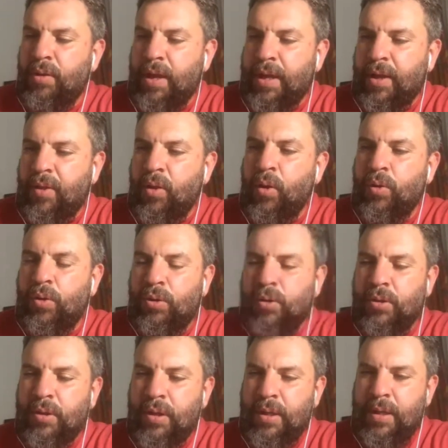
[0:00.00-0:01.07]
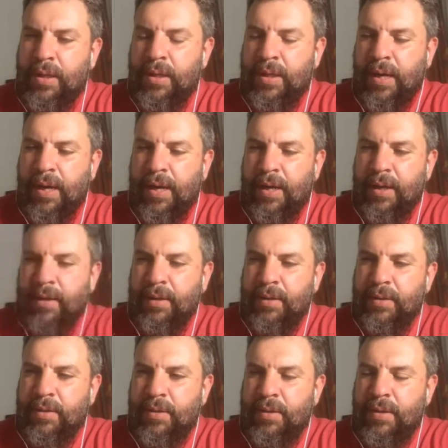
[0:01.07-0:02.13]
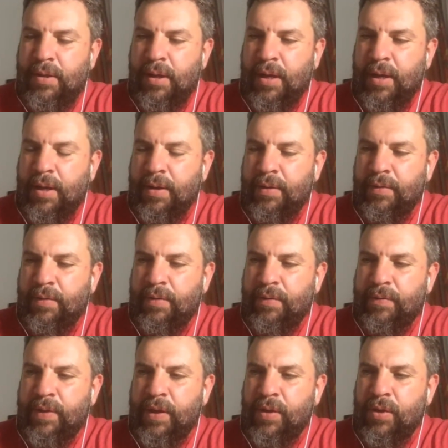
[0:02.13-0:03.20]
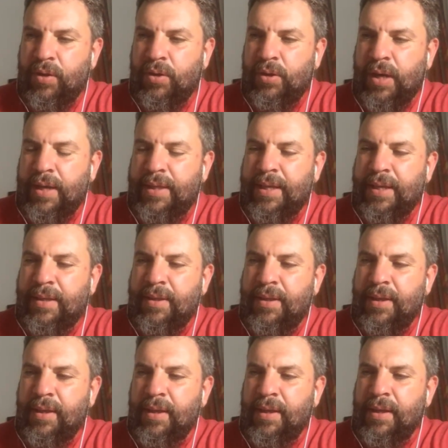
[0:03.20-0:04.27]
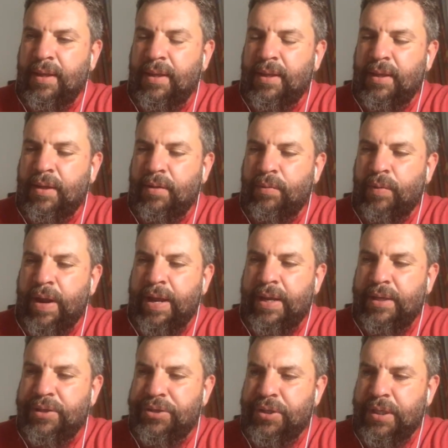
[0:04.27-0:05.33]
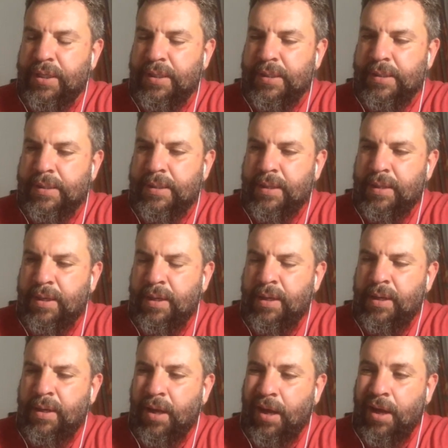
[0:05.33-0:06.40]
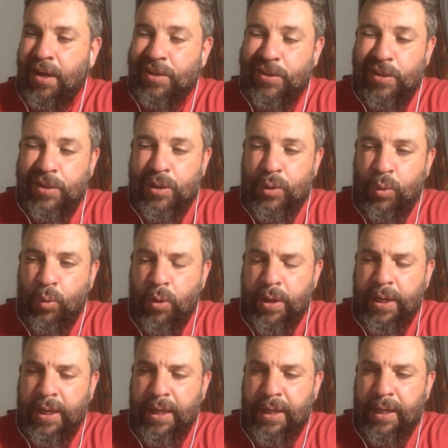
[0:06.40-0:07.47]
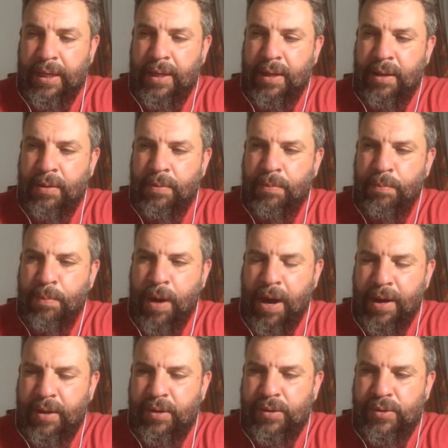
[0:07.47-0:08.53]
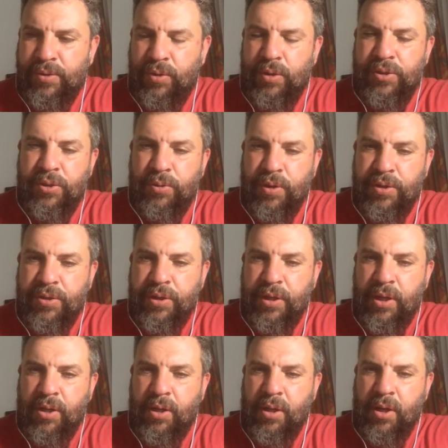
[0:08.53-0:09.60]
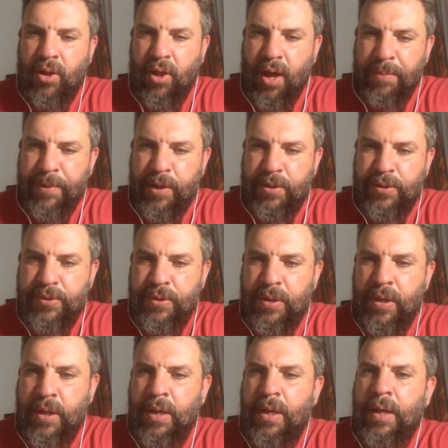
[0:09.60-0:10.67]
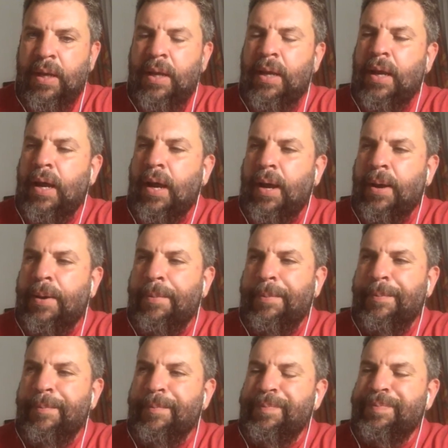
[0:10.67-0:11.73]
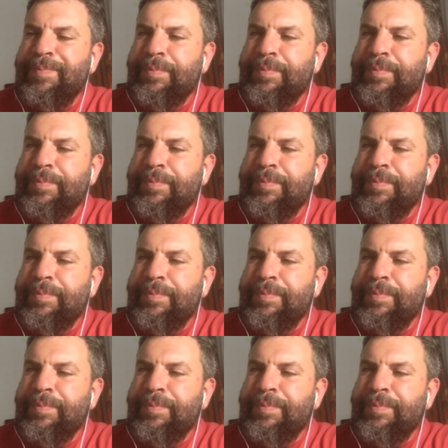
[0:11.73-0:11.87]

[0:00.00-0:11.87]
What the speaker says: like a local uh, vehicle. I think the range is 120 miles or 200 kilometers. Um,